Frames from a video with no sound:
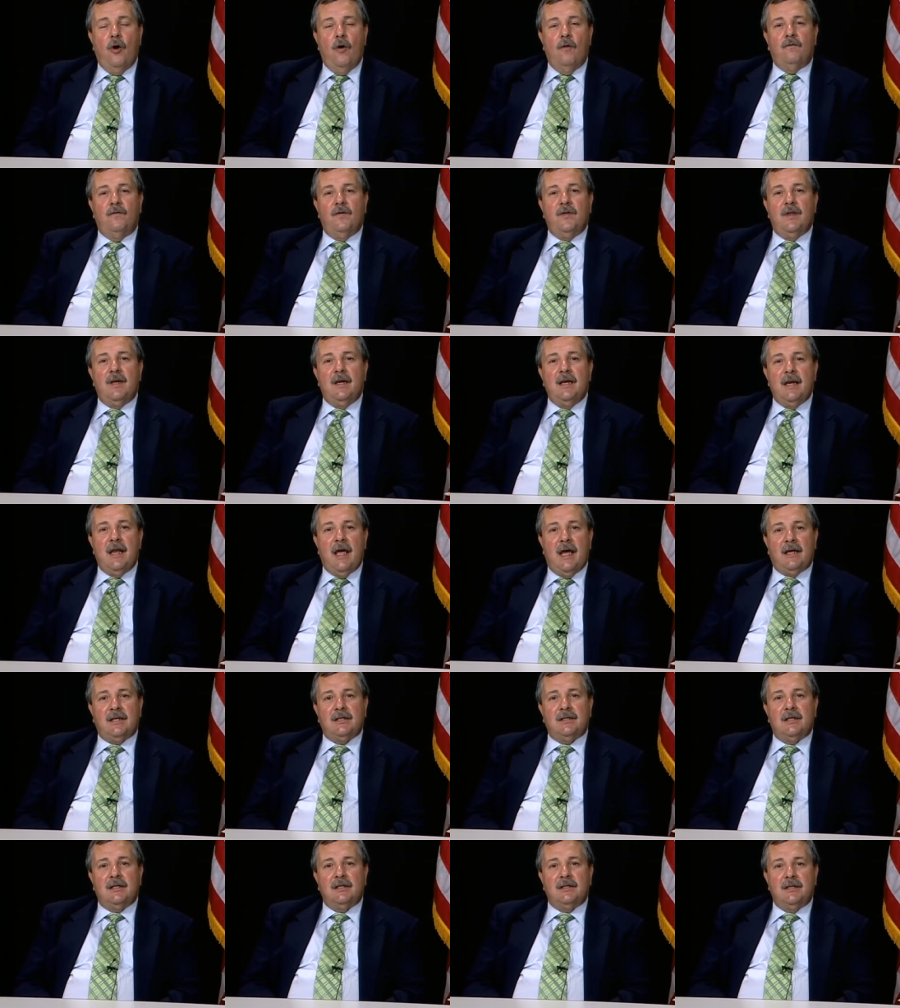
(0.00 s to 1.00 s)
over the
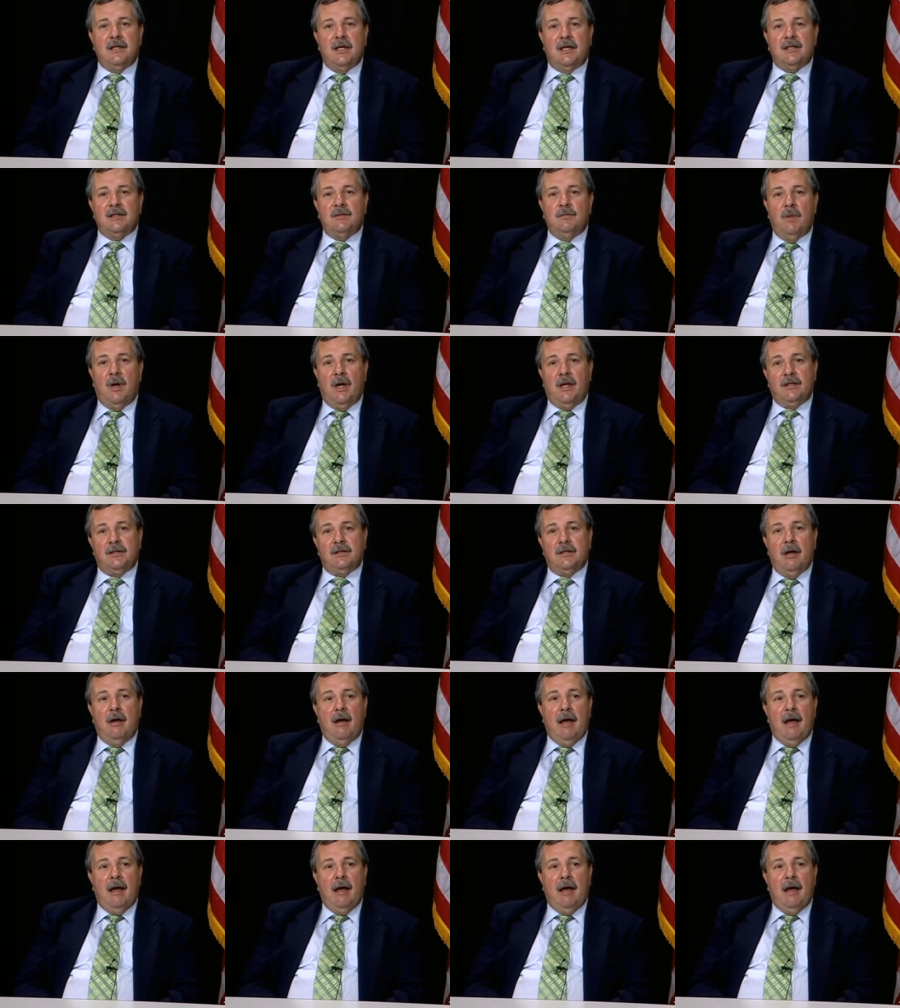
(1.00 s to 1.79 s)
next six months.